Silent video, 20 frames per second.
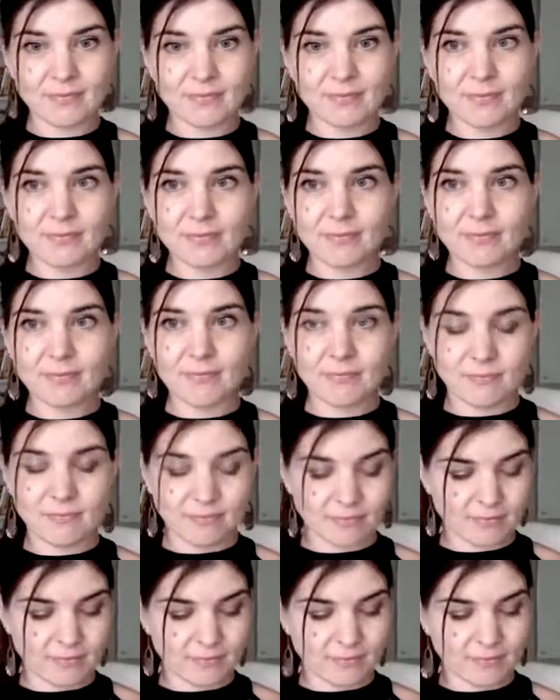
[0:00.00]

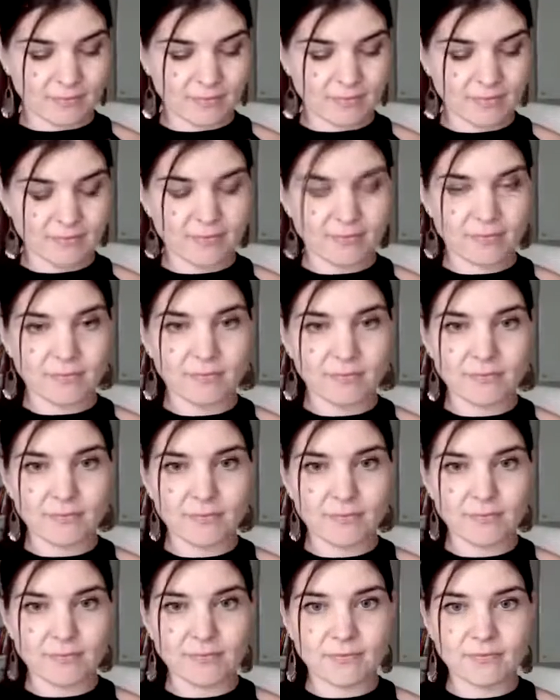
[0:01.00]

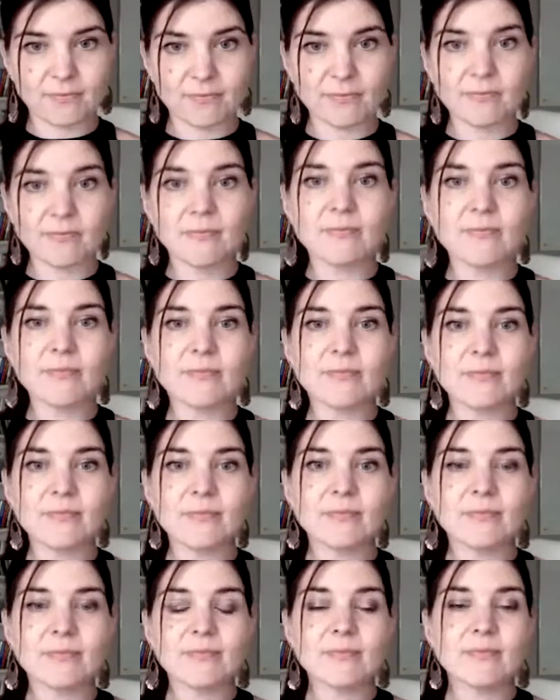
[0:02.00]

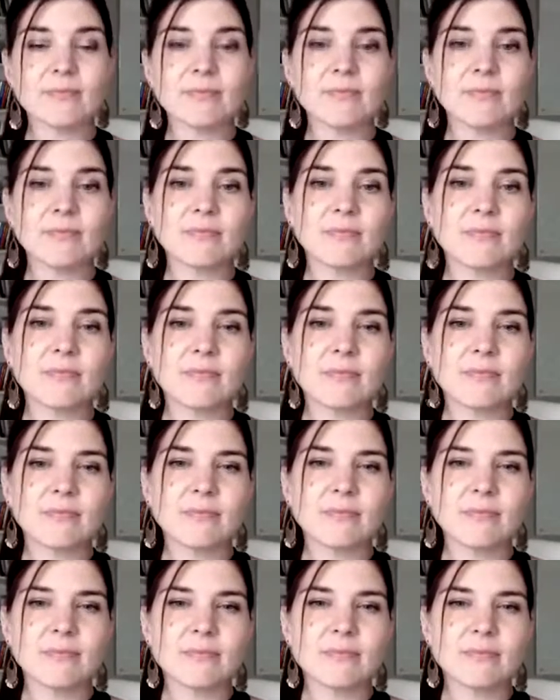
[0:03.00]

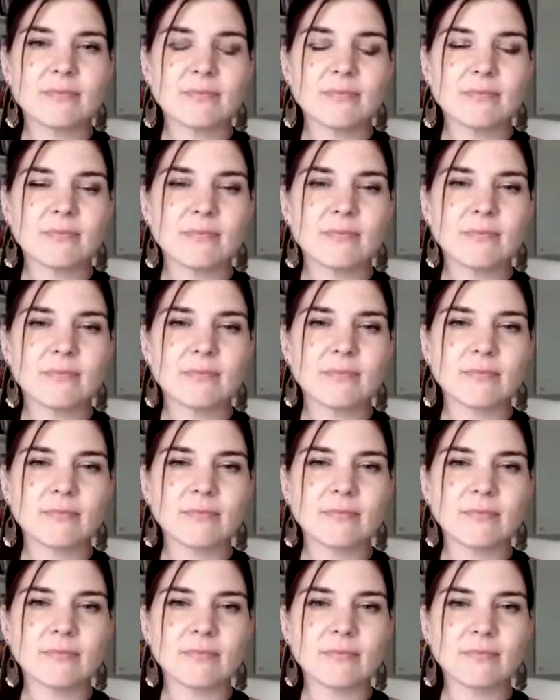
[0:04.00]

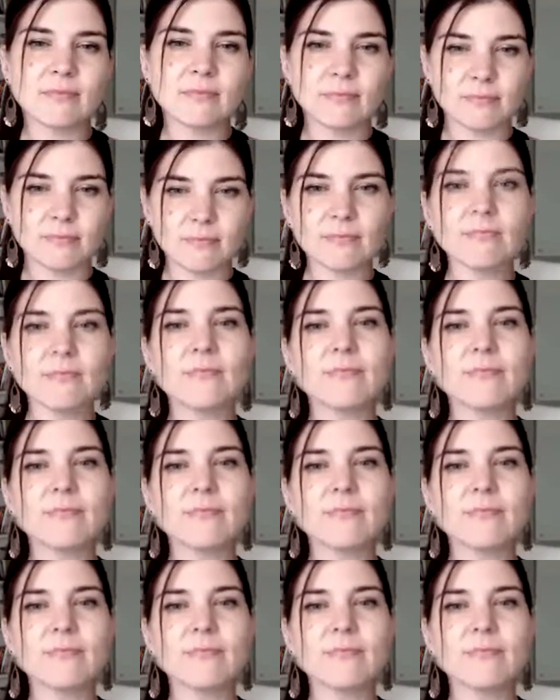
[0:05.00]
No words are spoken by the person on screen.